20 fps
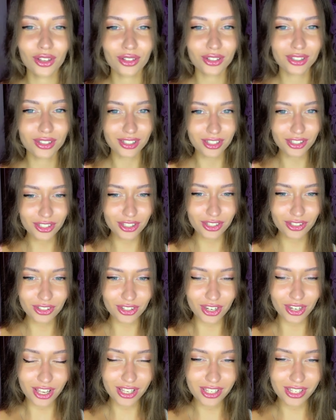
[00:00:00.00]
Such a
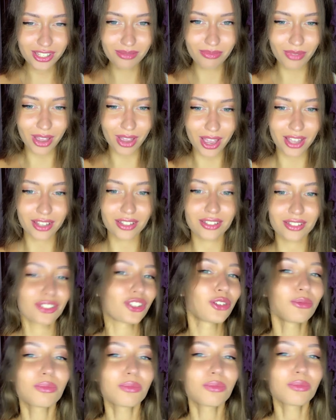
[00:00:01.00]
jealous man.
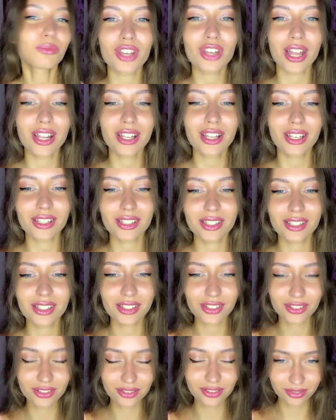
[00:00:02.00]
Don't be
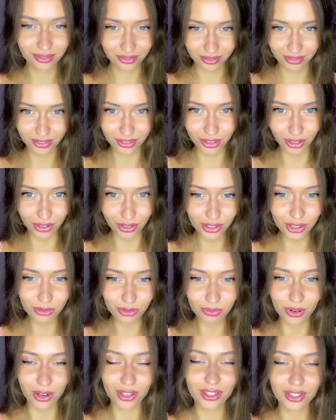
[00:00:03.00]
jealous. Go to
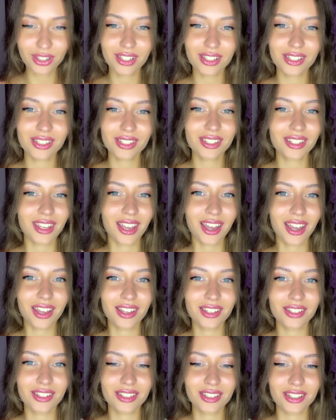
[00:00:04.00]
broadcast
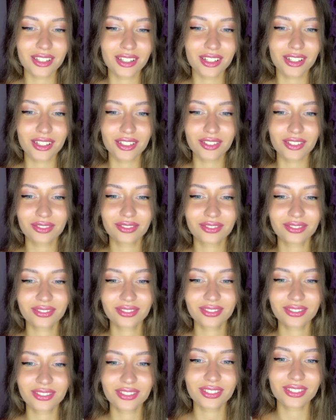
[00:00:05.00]
and uh,
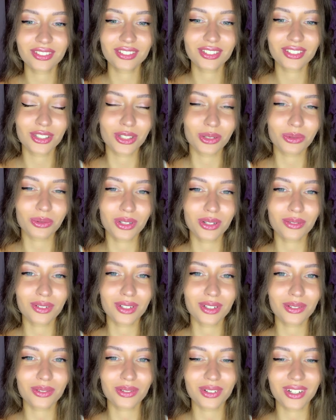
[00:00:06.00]
do whatever
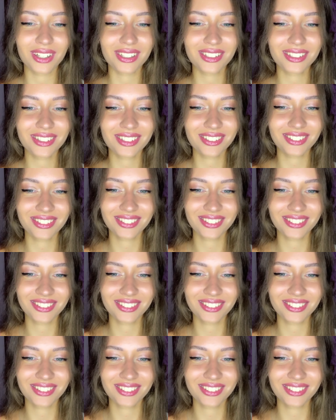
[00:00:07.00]
you want.